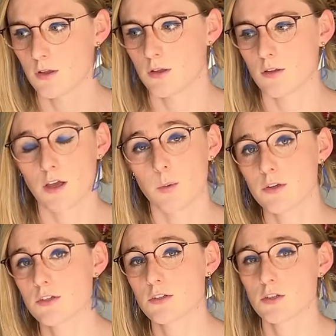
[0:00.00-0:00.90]
I went into
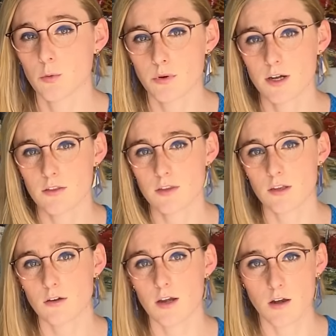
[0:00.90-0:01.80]
the operating theater
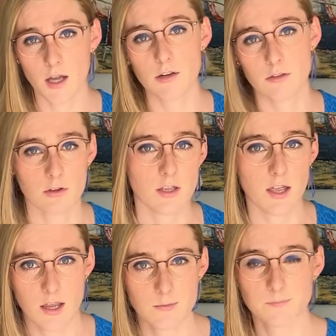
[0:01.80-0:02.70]
at 9:30
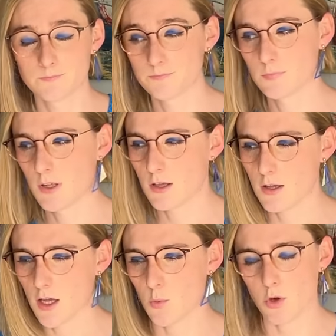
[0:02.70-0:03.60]
a.m. I
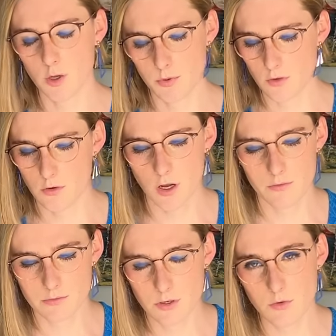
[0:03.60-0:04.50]
woke up in the recovery
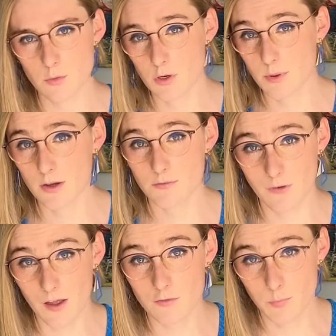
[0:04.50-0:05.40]
room at about
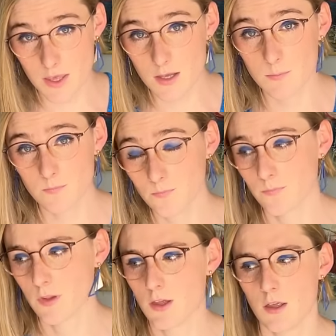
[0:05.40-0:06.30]
5 p.m.,
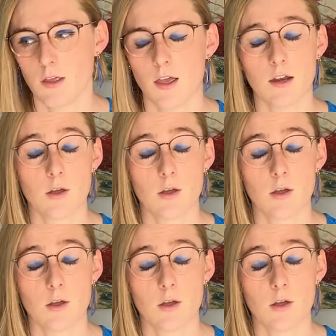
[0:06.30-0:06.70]
and I was